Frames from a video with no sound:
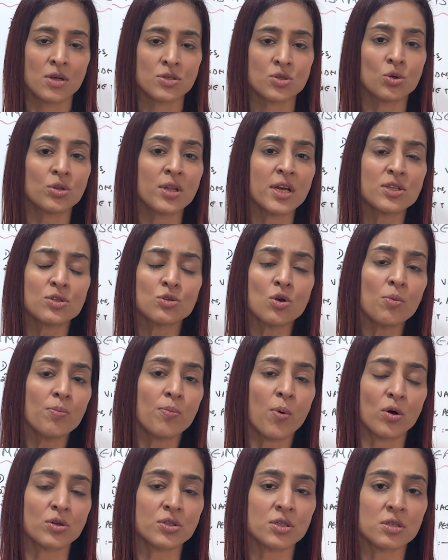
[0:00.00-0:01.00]
So there is no
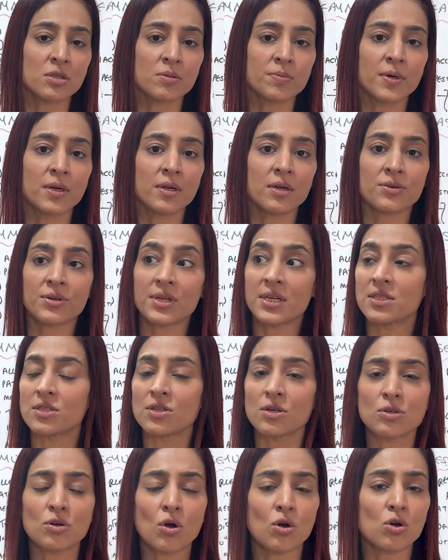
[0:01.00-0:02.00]
possible
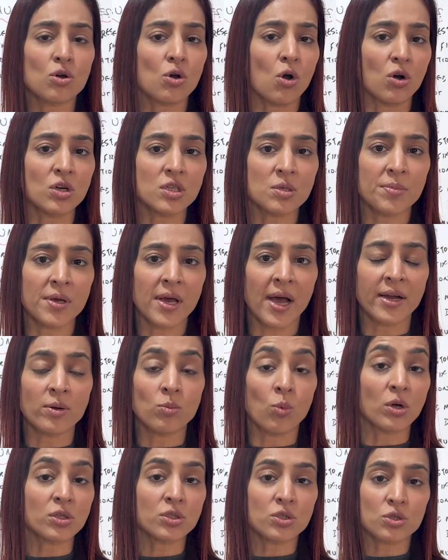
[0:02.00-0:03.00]
reason or cause behind
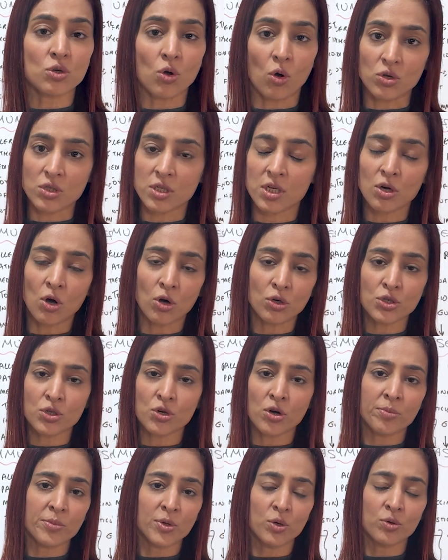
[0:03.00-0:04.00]
what's causing
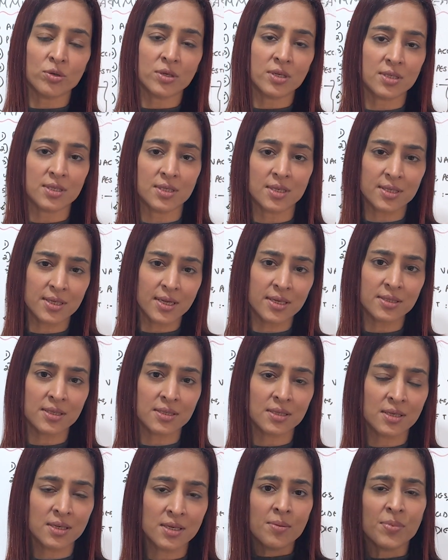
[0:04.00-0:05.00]
autoimmune
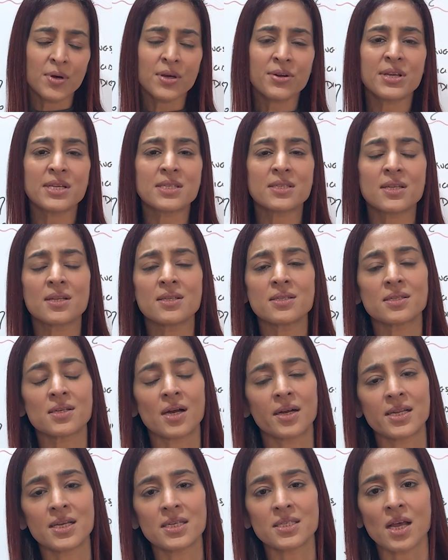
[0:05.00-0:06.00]
diseases, but recent
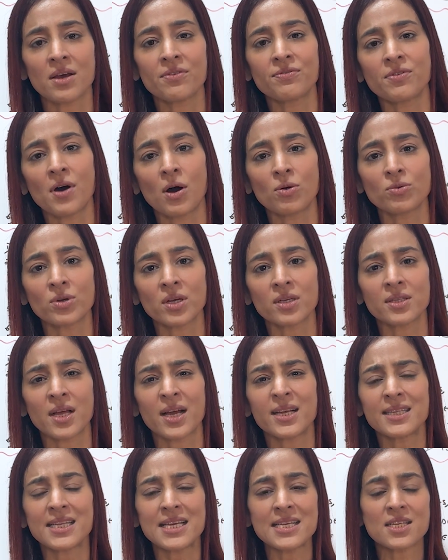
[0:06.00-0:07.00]
studies have found out
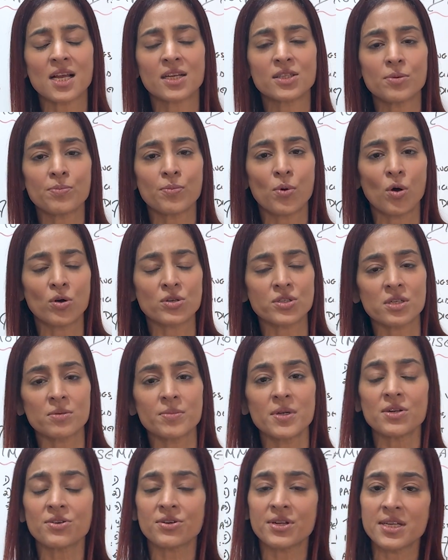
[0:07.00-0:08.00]
that these are the
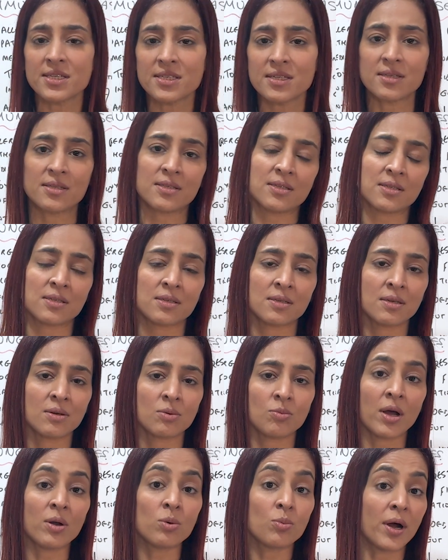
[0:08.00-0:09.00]
possible reasons
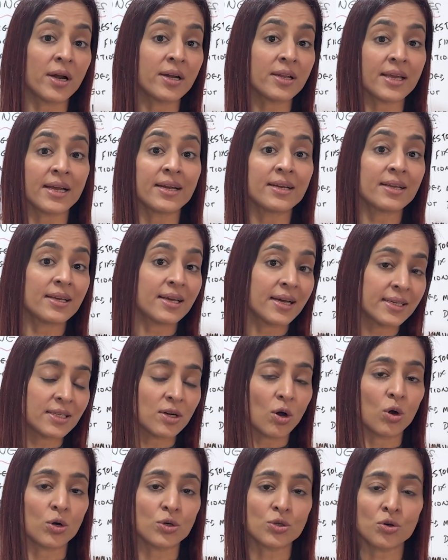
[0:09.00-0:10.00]
why one can get
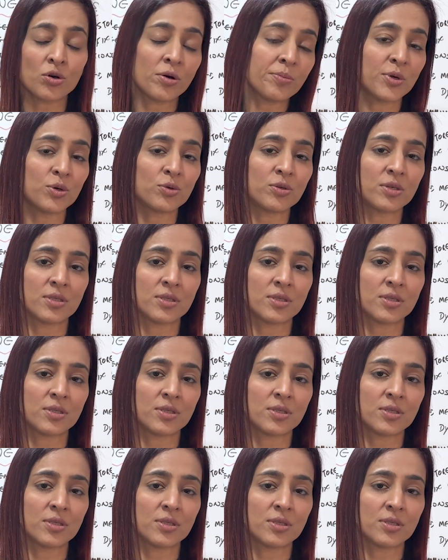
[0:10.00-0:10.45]
autoimmune